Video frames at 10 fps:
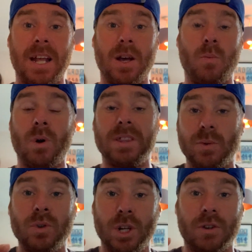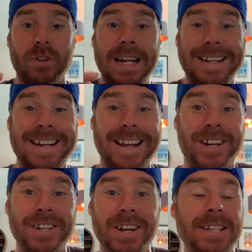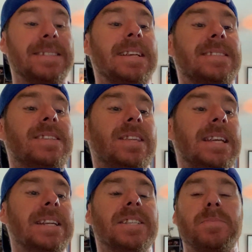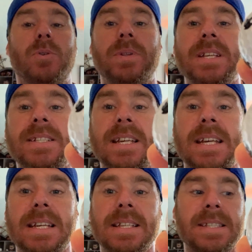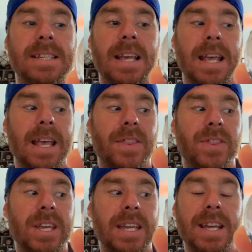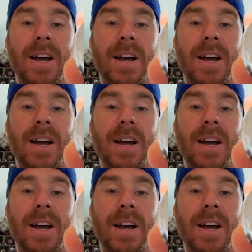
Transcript: one that will look really nice next to the Guinness ball, and this is the